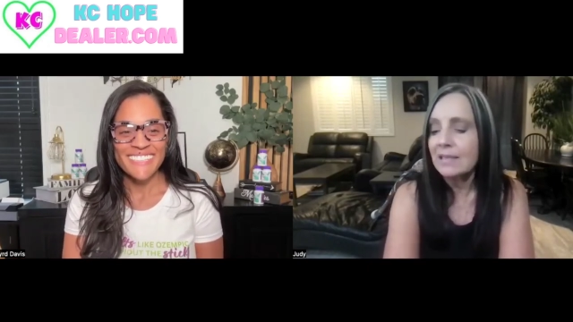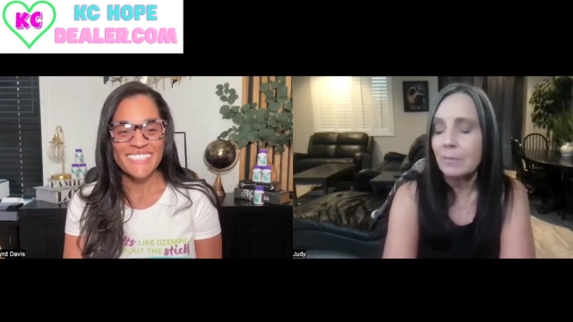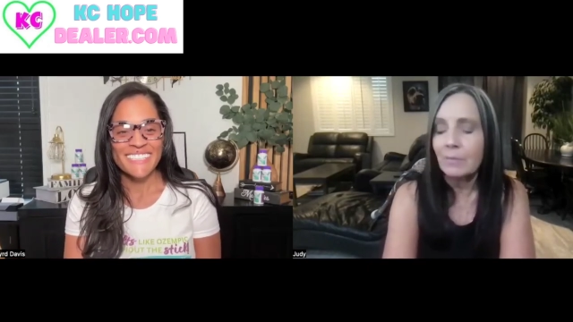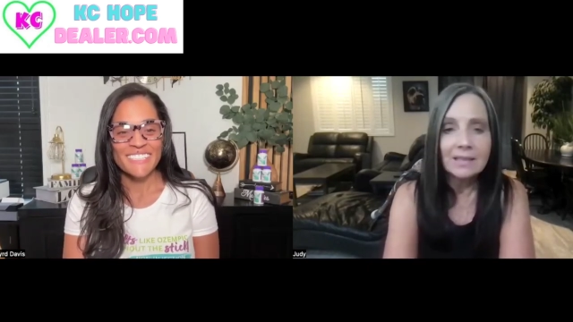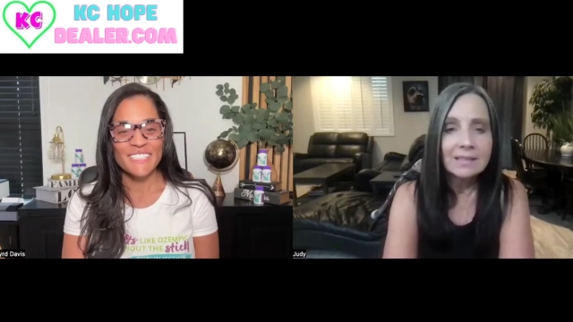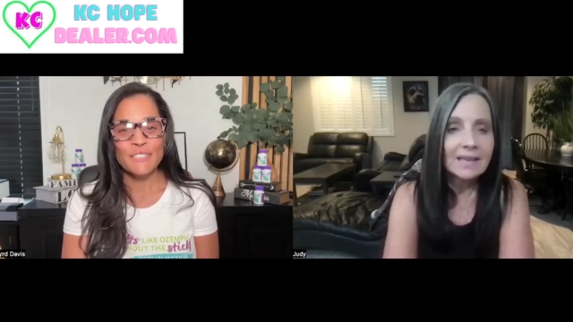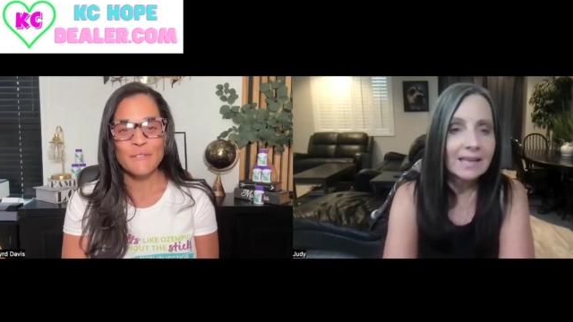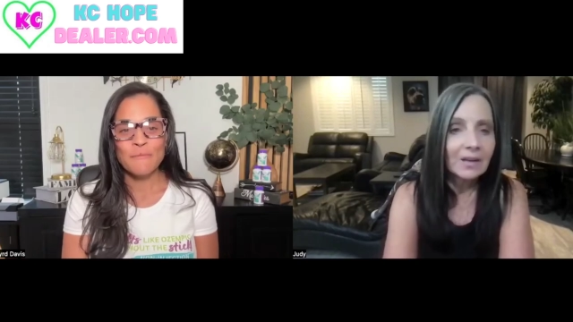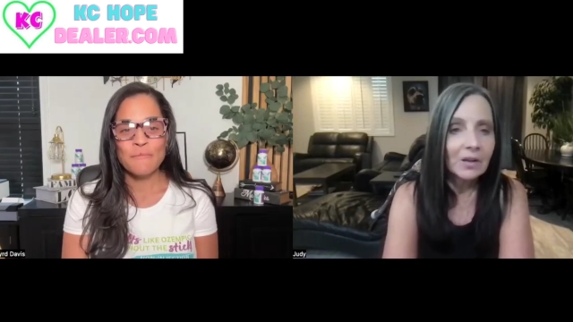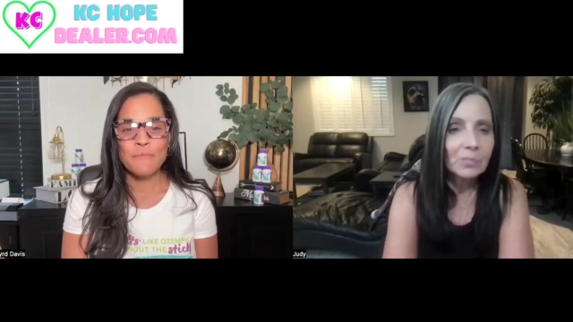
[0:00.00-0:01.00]
Speaker 1: some
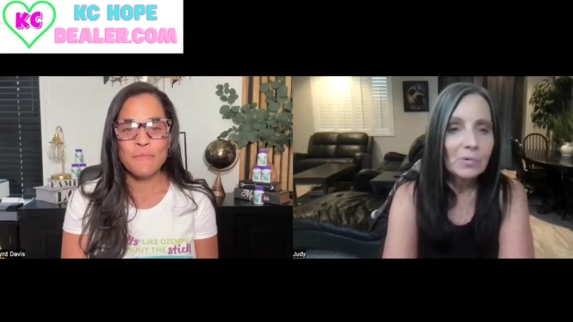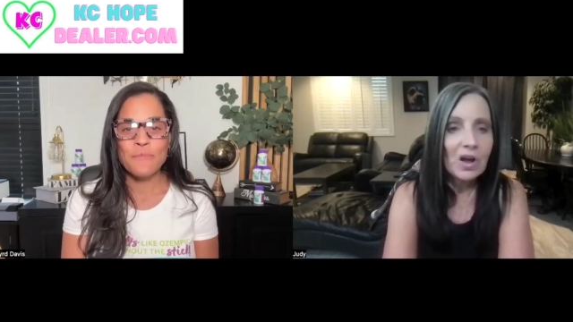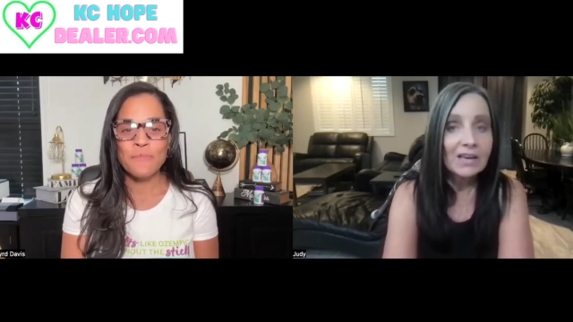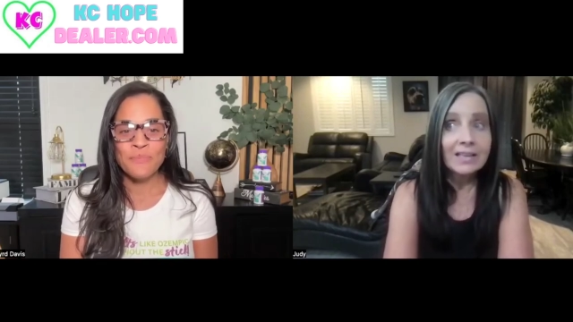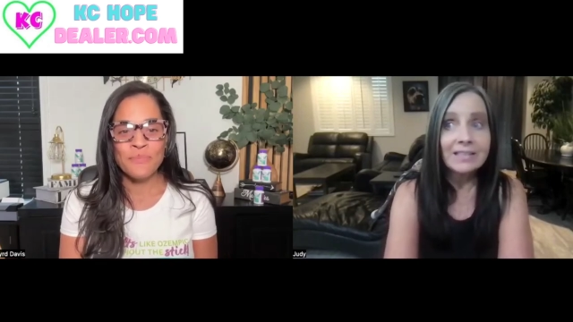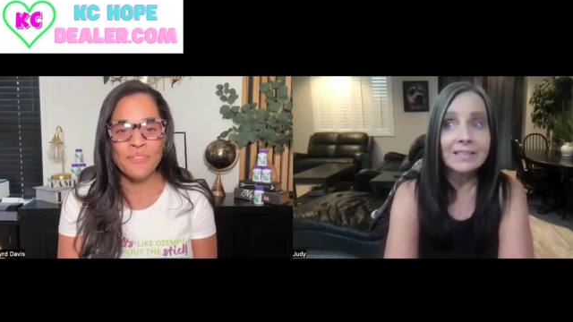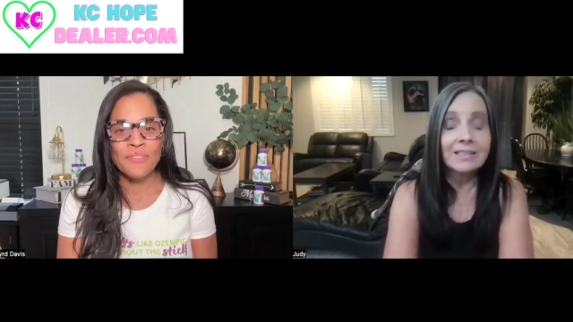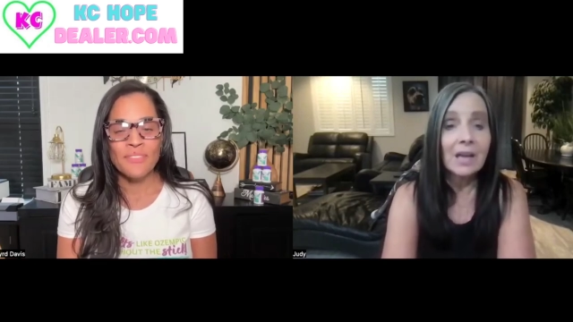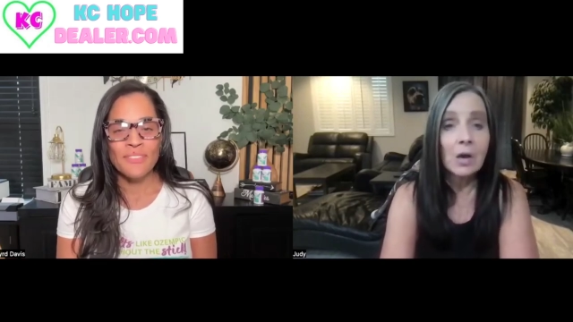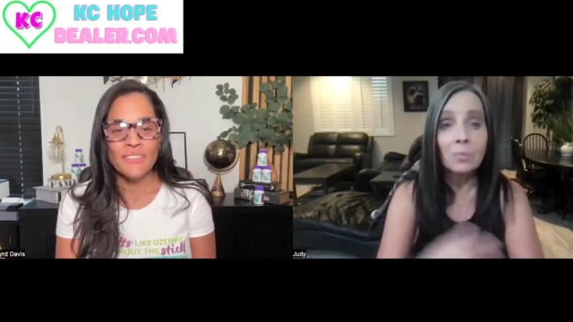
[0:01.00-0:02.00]
insight on the product and
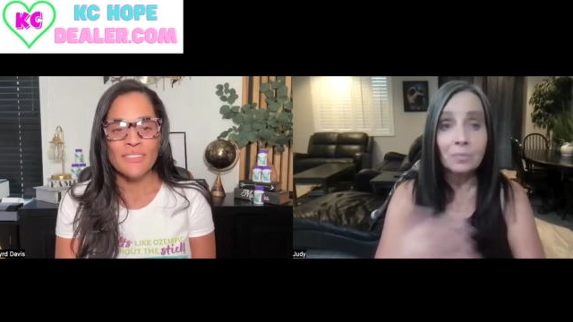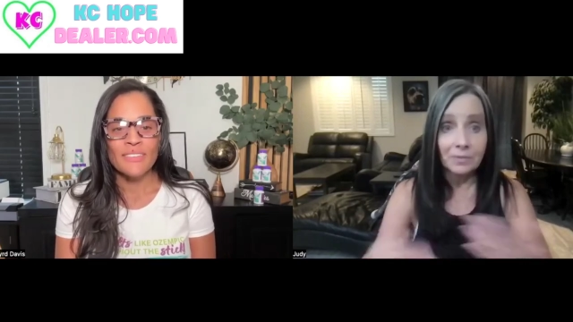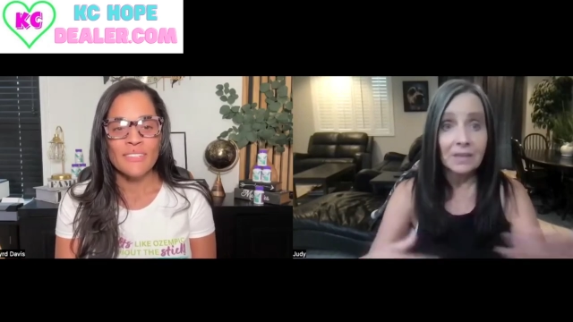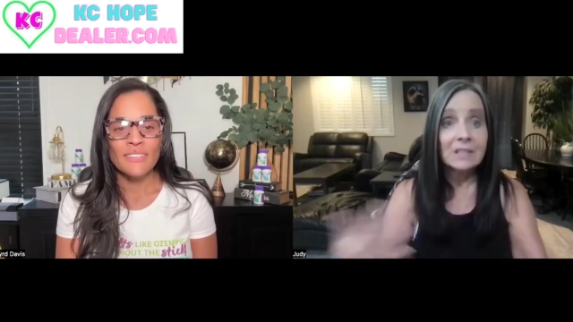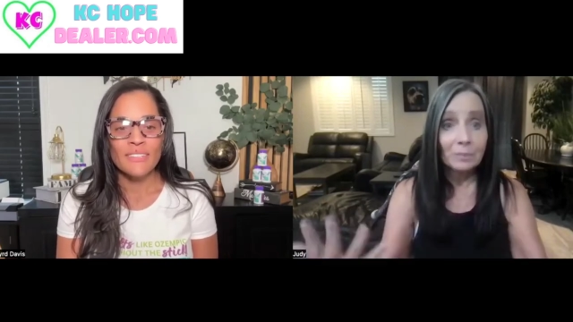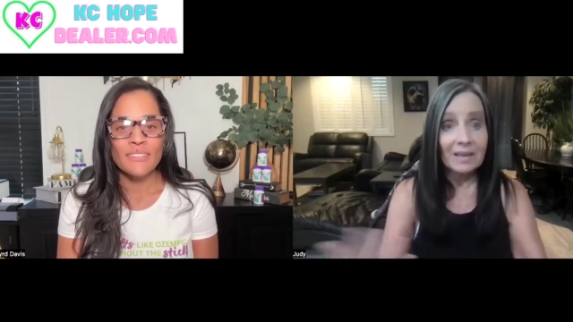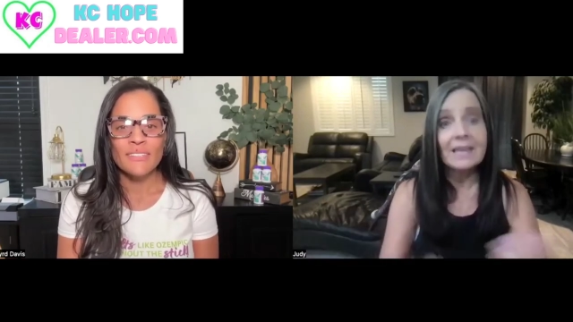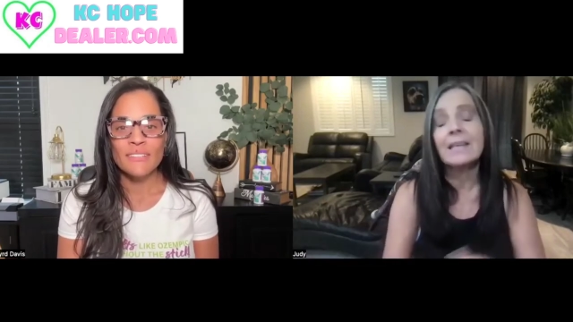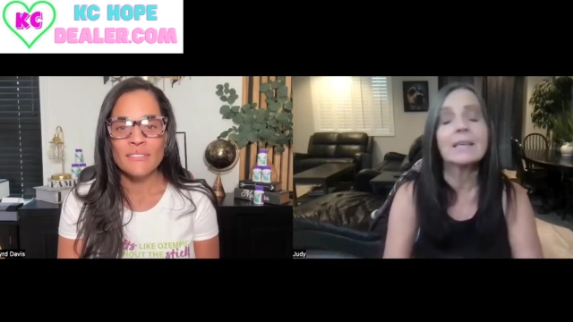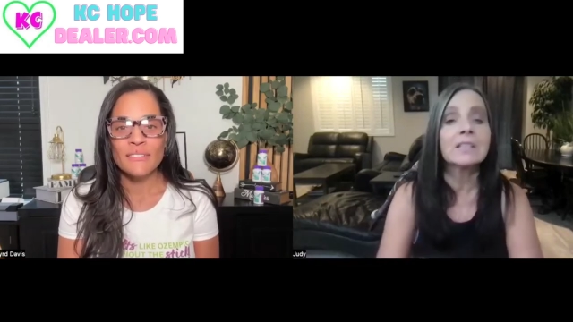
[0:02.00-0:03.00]
to help
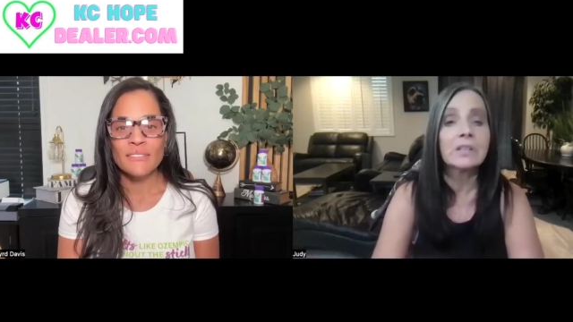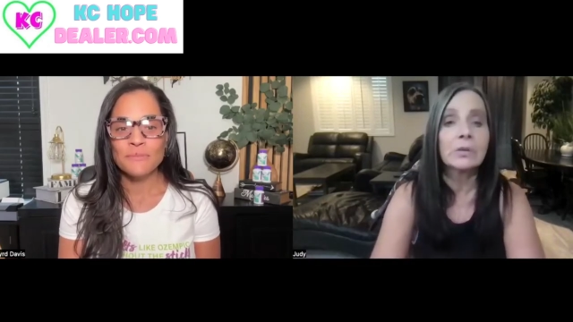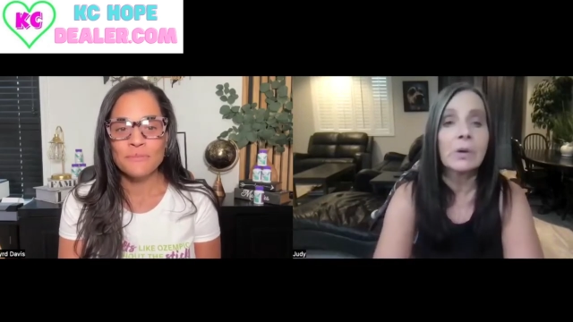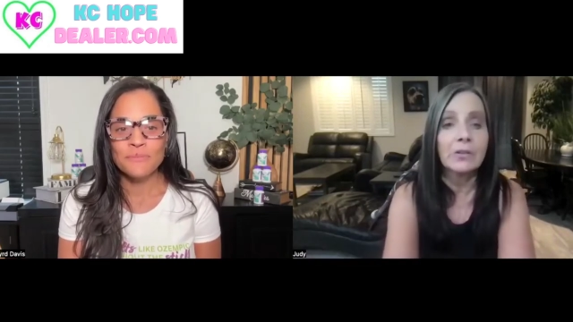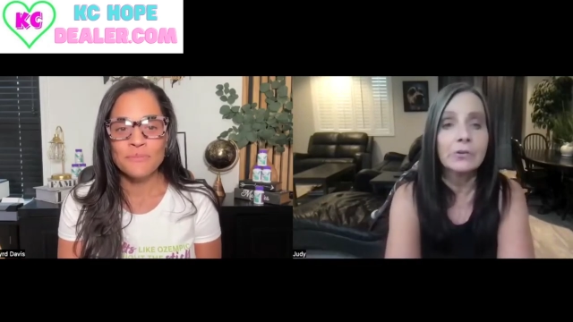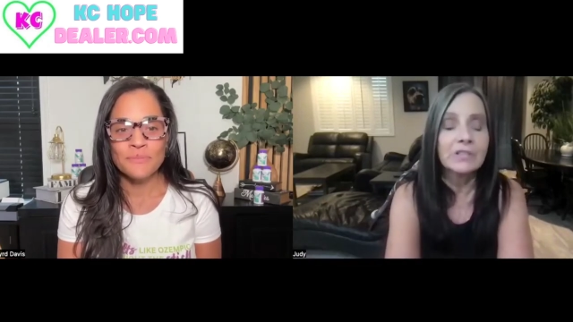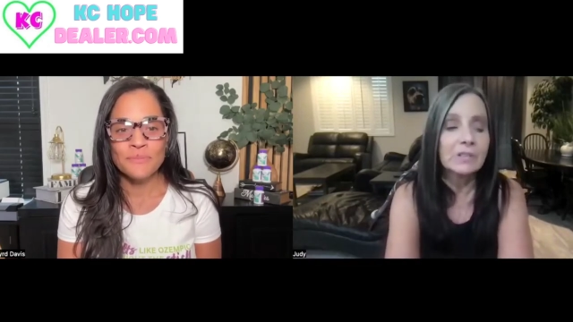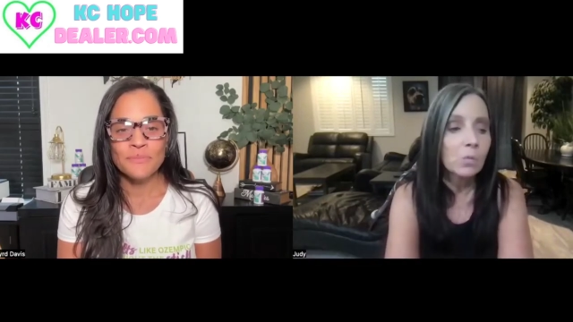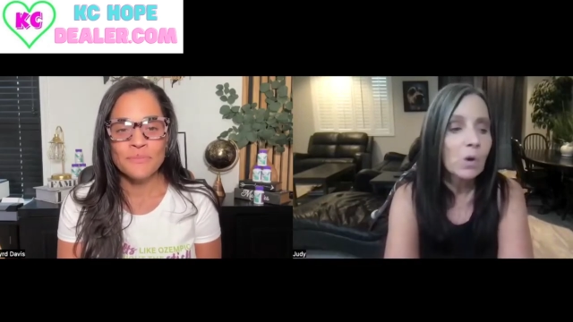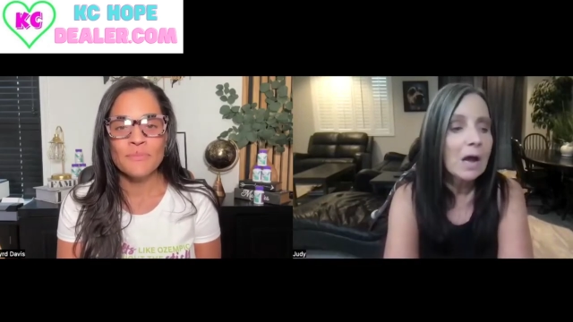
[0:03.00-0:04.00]
explain it to others
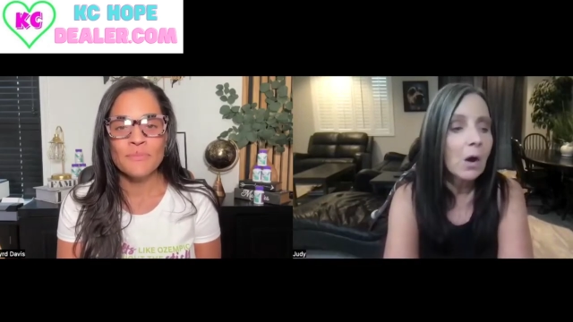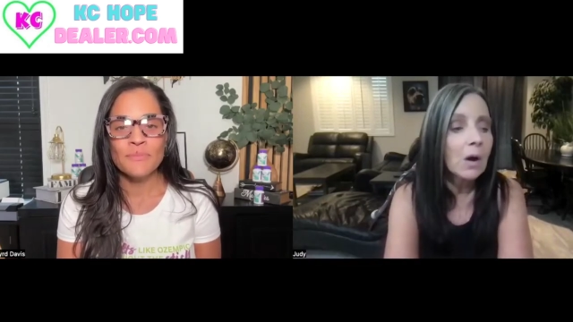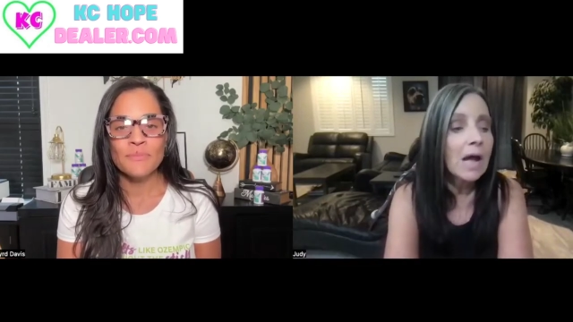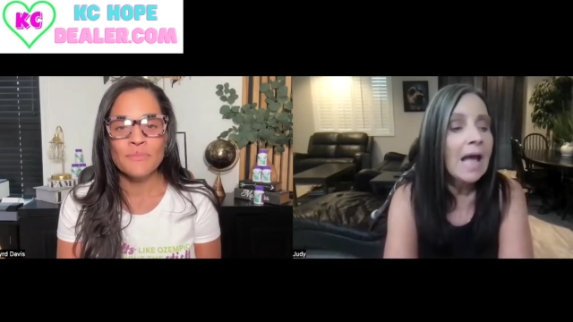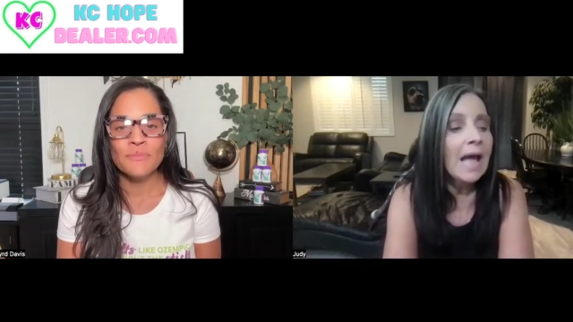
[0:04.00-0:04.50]
as well.